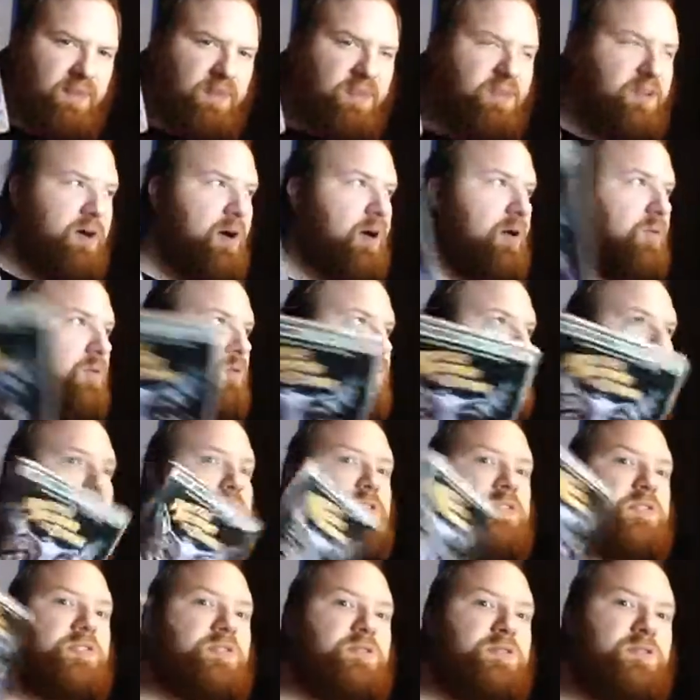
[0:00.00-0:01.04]
Star
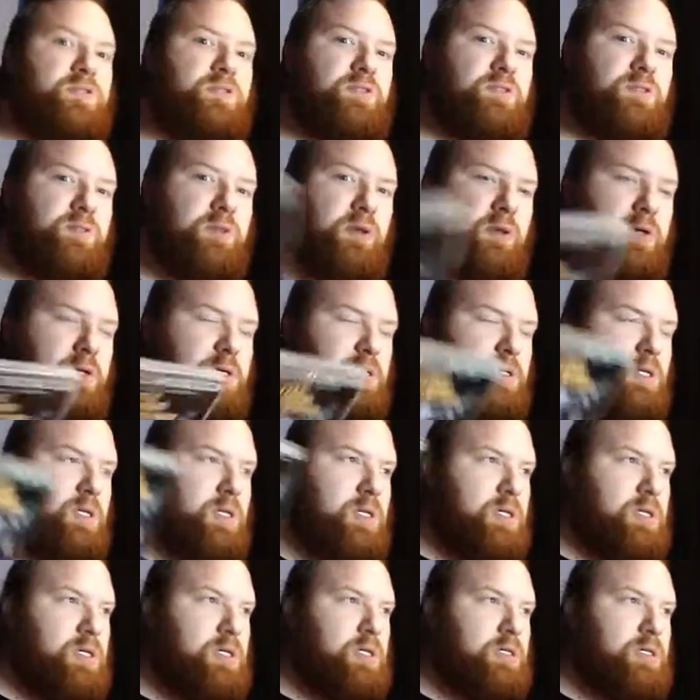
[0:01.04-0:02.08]
Wars
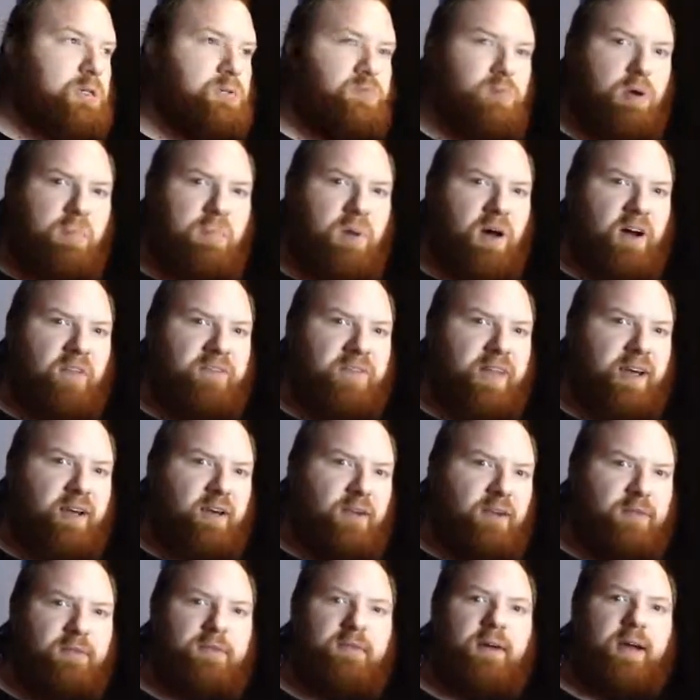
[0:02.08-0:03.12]
rip-off
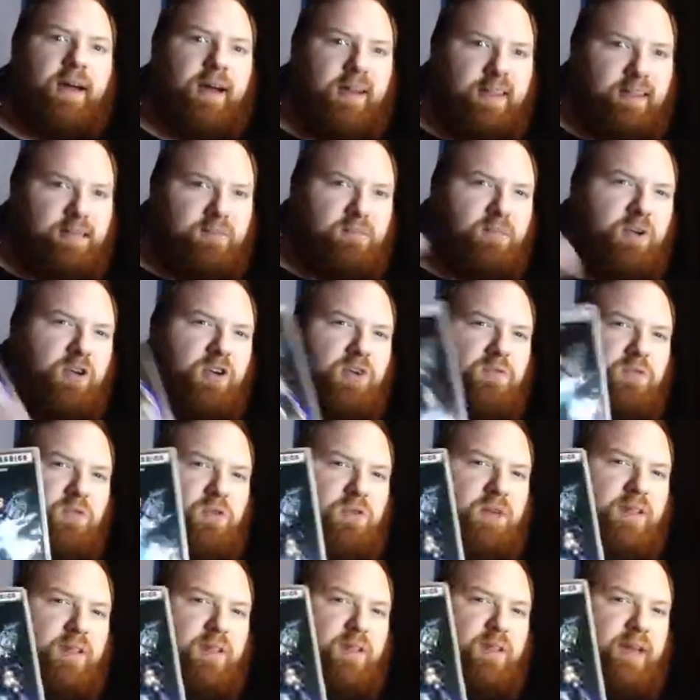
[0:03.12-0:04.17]
territory. It's much
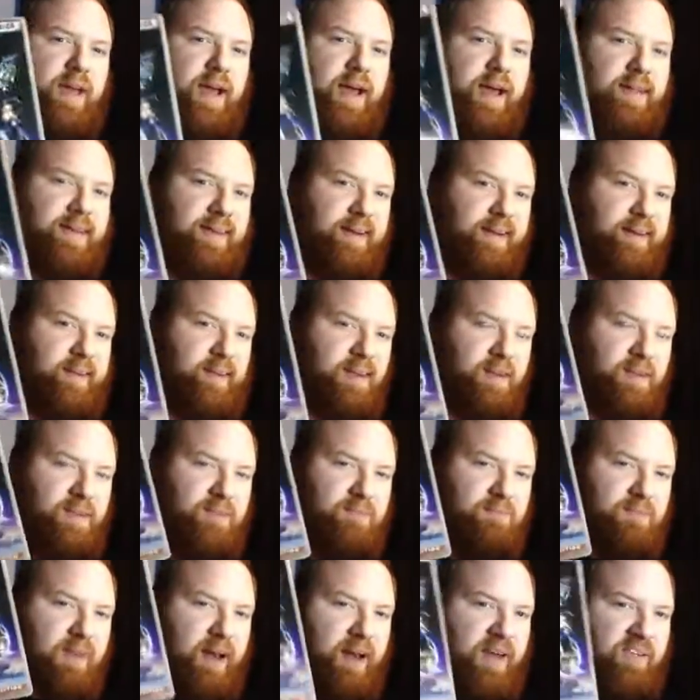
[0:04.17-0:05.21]
more than that. It's actually
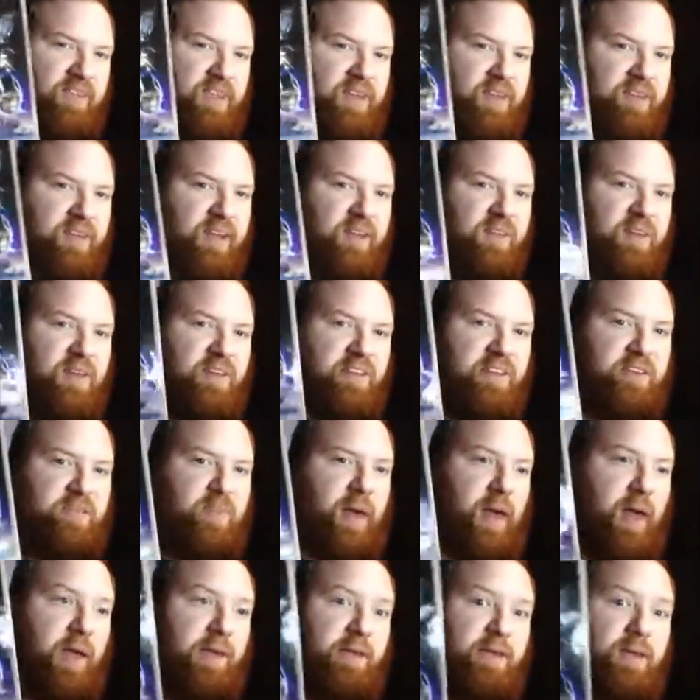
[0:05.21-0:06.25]
Magnificent Seven in
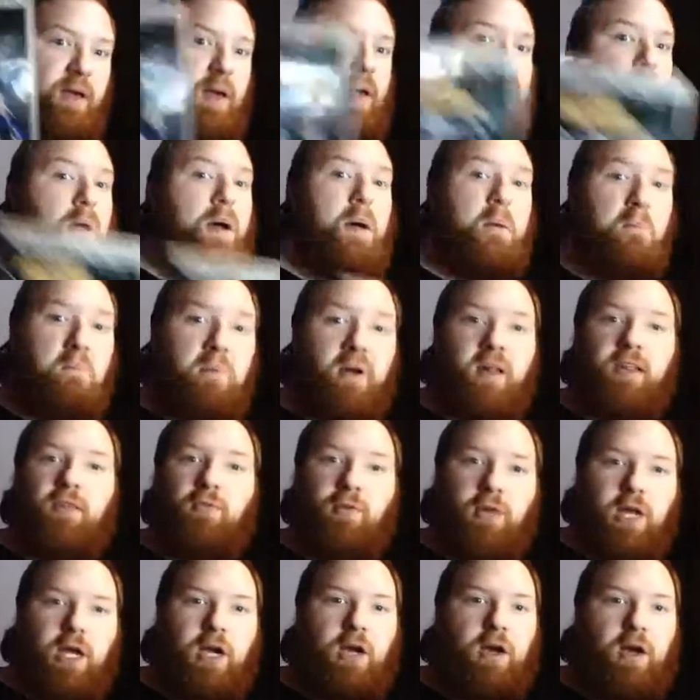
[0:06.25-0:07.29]
space, but
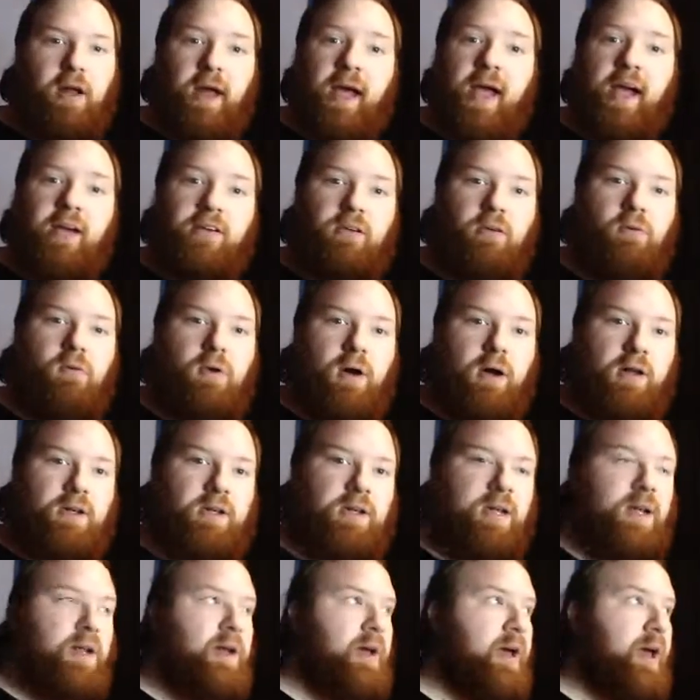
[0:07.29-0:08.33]
it's really good. I actually
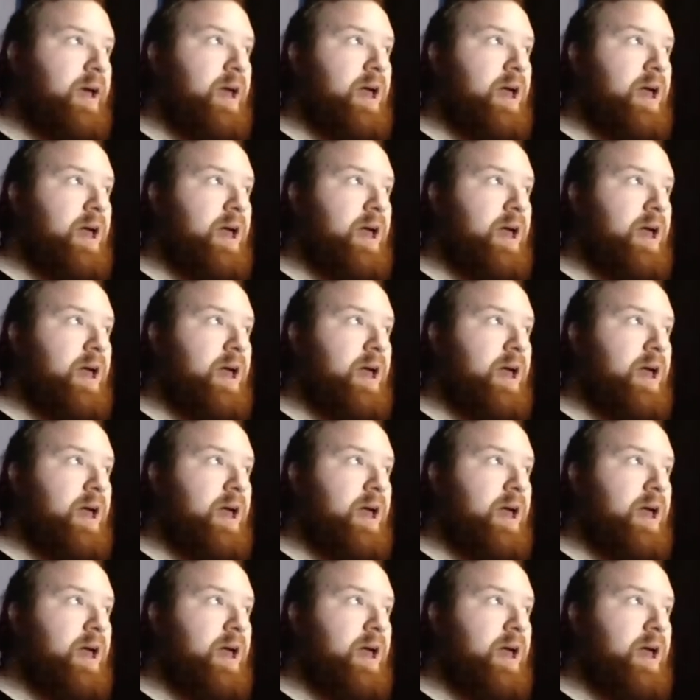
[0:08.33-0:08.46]
watched it.